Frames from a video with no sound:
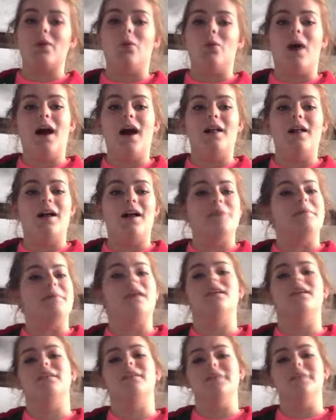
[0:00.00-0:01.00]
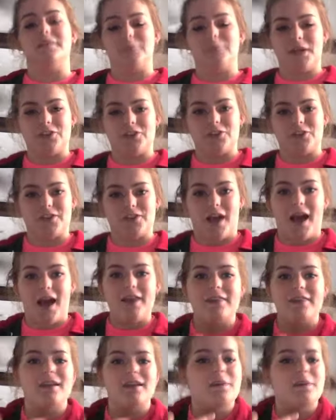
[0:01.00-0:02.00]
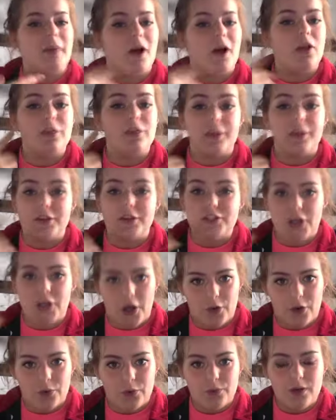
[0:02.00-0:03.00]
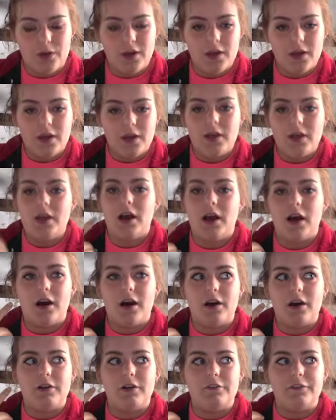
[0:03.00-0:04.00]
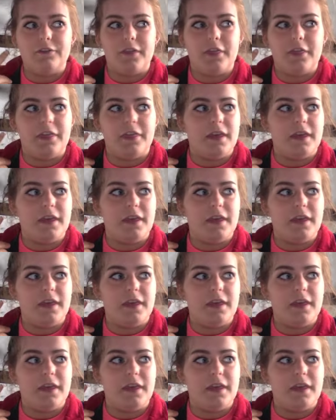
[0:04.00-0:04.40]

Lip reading: But while I'm making these pictures, I think about the tone